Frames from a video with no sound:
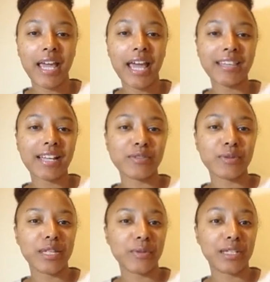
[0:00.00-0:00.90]
And that's
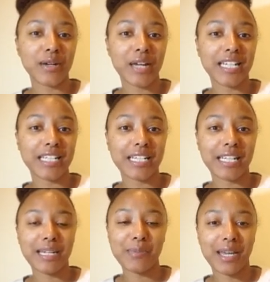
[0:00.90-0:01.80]
really what location
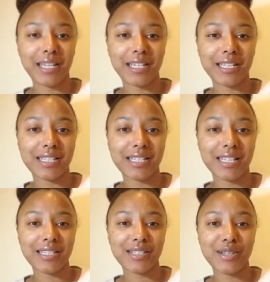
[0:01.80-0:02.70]
independence
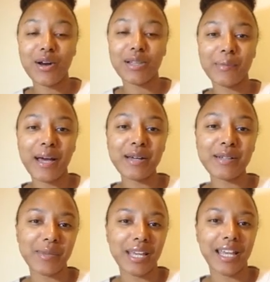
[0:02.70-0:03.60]
is all about
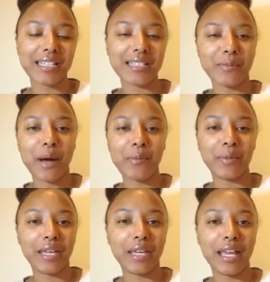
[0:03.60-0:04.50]
to me. It's about
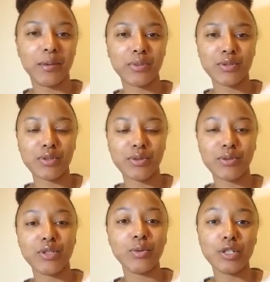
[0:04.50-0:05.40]
being able to
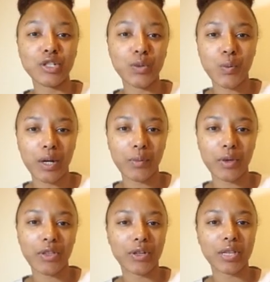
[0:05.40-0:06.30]
do what you want
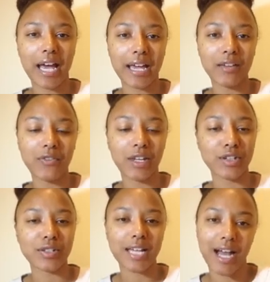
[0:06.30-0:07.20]
with your life and
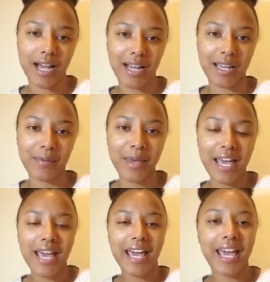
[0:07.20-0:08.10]
your
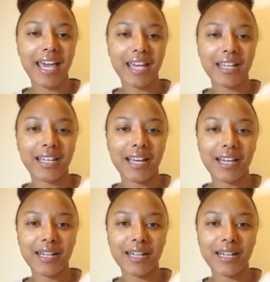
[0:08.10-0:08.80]
time and